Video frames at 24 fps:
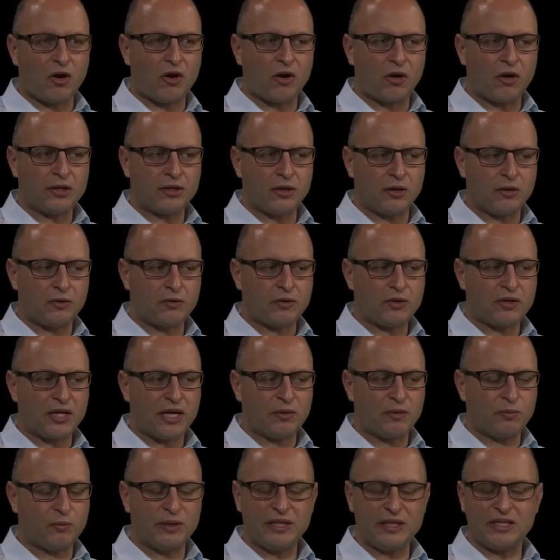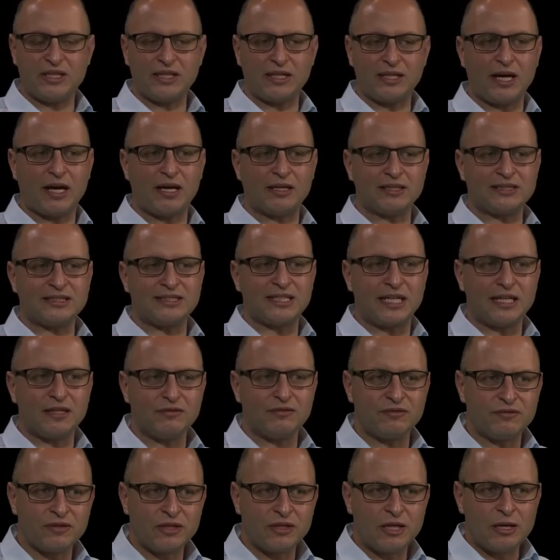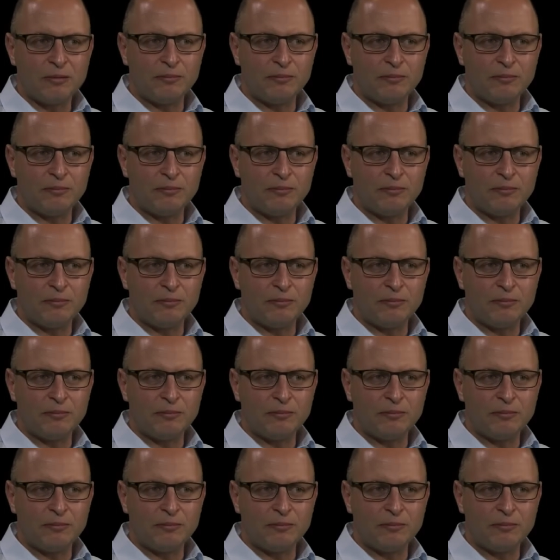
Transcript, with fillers: uh, you know that we think are safe